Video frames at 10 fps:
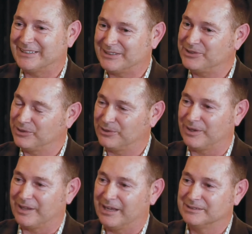you learn
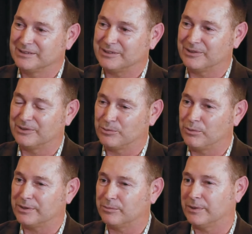a lot. You learn
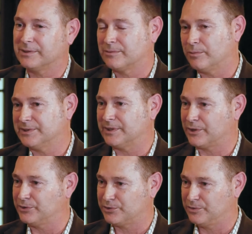what's the
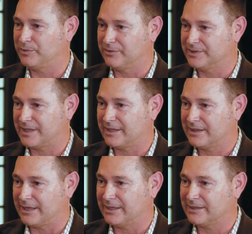consumers
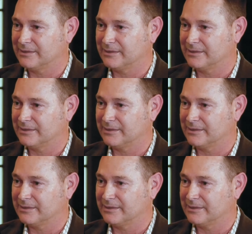think.